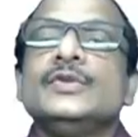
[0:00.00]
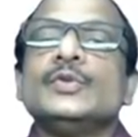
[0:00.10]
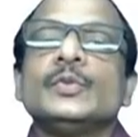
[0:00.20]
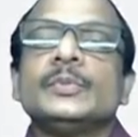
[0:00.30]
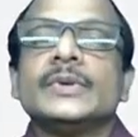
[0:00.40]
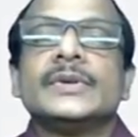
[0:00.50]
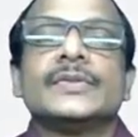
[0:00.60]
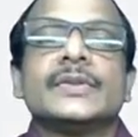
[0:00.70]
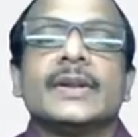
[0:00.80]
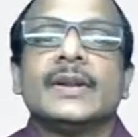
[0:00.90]
new
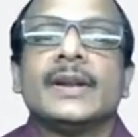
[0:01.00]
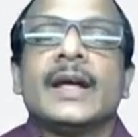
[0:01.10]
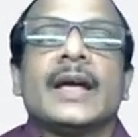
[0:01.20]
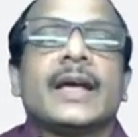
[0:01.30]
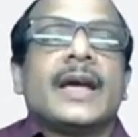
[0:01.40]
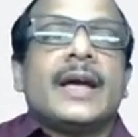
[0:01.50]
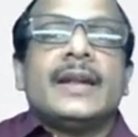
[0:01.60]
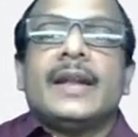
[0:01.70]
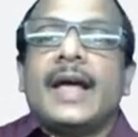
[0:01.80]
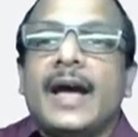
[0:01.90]
person
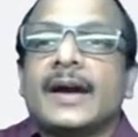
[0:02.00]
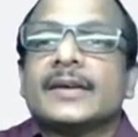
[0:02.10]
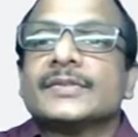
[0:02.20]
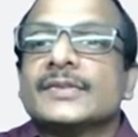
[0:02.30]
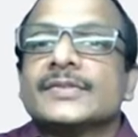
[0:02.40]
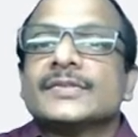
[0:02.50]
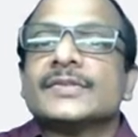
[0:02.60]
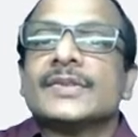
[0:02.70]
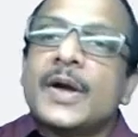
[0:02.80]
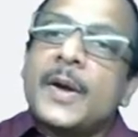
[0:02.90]
can access